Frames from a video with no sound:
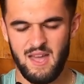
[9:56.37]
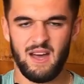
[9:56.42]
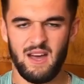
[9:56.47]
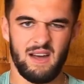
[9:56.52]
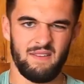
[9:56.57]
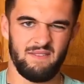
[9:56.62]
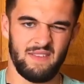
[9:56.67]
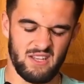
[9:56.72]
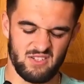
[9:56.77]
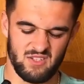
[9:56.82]

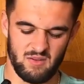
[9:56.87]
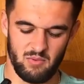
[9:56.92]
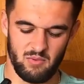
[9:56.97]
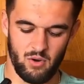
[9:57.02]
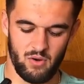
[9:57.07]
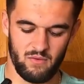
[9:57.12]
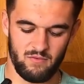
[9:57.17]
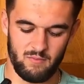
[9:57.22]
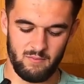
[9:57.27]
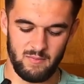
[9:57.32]
have that
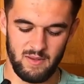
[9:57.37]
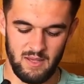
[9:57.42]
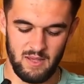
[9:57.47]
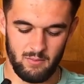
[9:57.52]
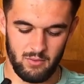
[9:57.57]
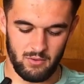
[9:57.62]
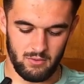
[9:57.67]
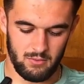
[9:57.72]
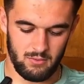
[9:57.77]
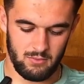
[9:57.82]
support from
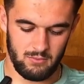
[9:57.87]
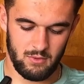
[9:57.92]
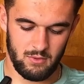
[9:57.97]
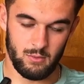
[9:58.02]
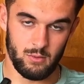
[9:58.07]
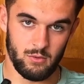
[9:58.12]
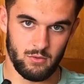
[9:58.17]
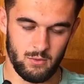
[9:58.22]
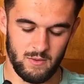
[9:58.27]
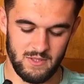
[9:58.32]
people who
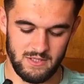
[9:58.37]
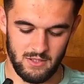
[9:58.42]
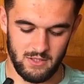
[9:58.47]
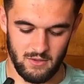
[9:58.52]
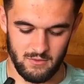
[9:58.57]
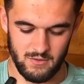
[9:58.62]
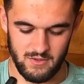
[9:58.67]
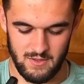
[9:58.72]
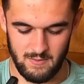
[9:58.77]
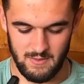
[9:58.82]
were always
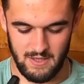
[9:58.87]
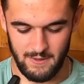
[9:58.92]
close to me.